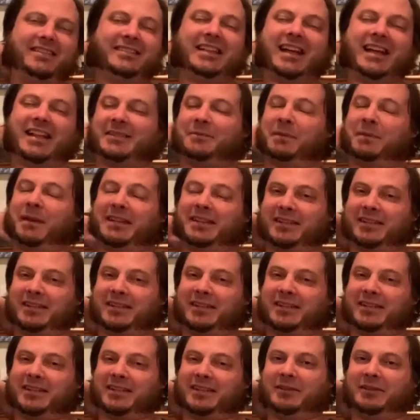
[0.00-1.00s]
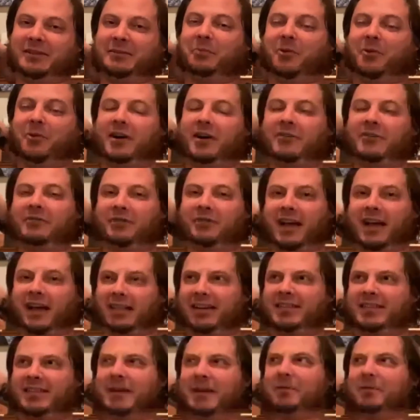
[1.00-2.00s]
that speaks to the point of
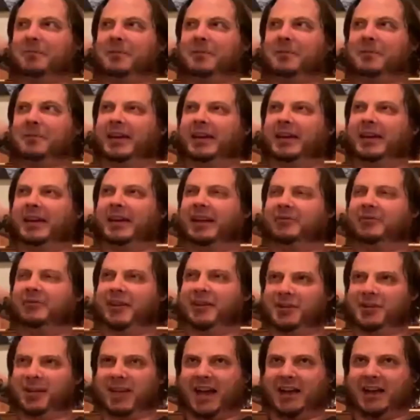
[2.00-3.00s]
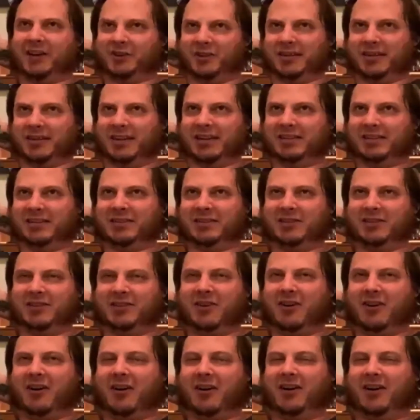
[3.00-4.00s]
like the deeper meaning of education is
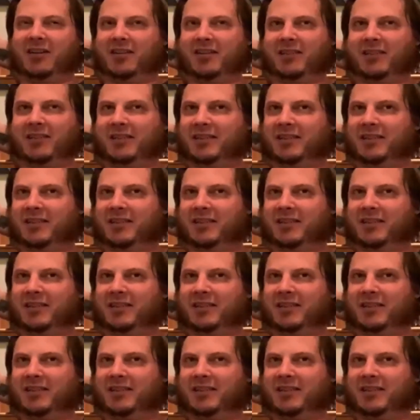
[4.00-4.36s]
not